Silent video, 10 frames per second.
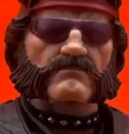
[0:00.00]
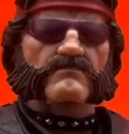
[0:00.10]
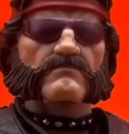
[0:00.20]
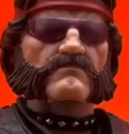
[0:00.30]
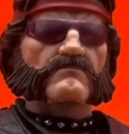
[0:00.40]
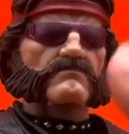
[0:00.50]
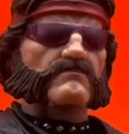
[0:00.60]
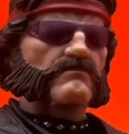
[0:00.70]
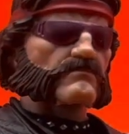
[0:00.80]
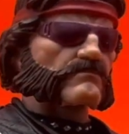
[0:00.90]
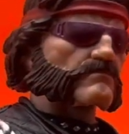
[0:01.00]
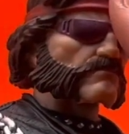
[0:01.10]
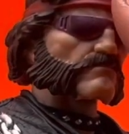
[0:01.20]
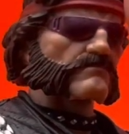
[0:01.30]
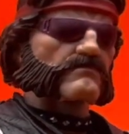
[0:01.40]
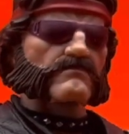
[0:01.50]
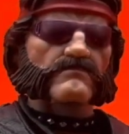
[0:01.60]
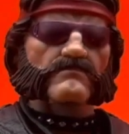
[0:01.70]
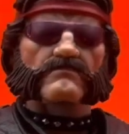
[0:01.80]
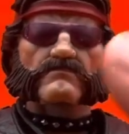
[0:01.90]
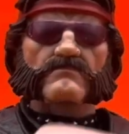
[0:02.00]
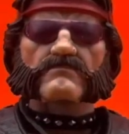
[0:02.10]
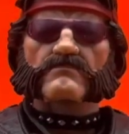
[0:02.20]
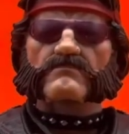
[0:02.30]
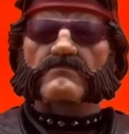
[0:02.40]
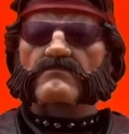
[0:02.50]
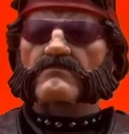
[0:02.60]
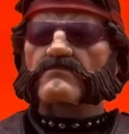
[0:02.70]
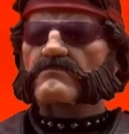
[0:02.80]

have said it, the lead singer of Motorhead.